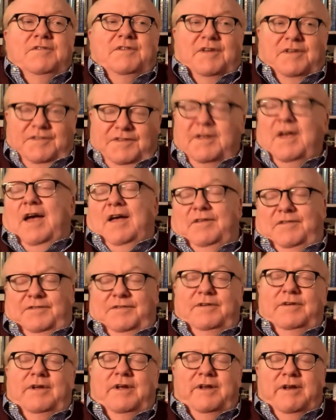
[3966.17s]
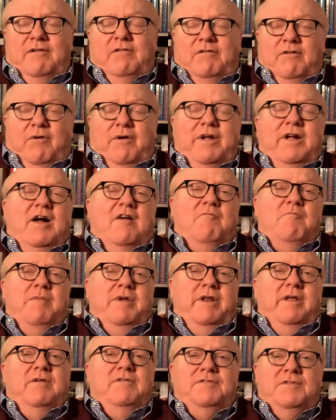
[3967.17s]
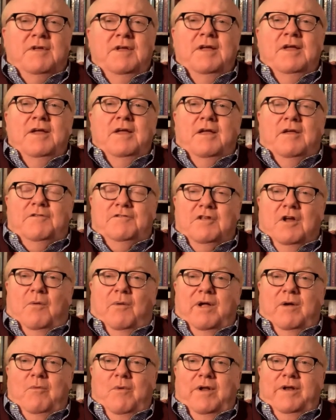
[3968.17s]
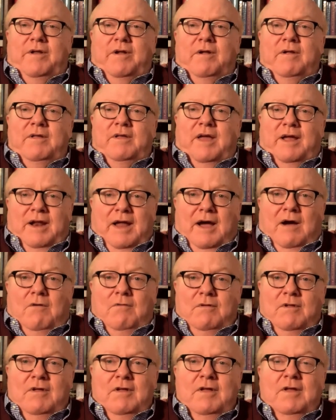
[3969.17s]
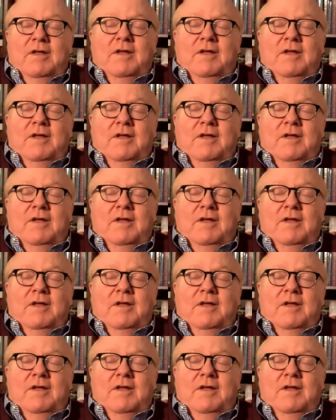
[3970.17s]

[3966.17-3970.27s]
success in Illinois government is is knowing when to get out,